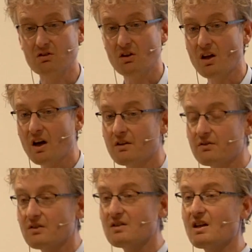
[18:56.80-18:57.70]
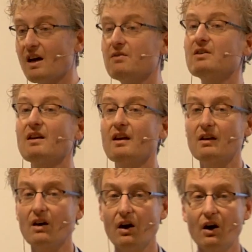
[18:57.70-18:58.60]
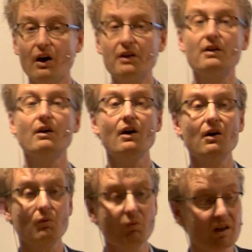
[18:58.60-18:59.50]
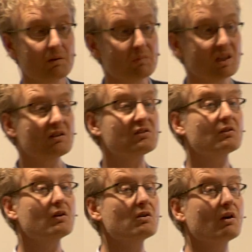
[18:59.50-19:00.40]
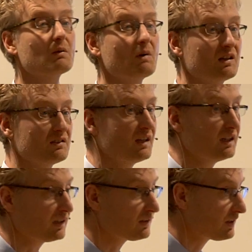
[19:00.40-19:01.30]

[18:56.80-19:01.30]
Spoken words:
there's a lot of naivete on what it means to anonymize data.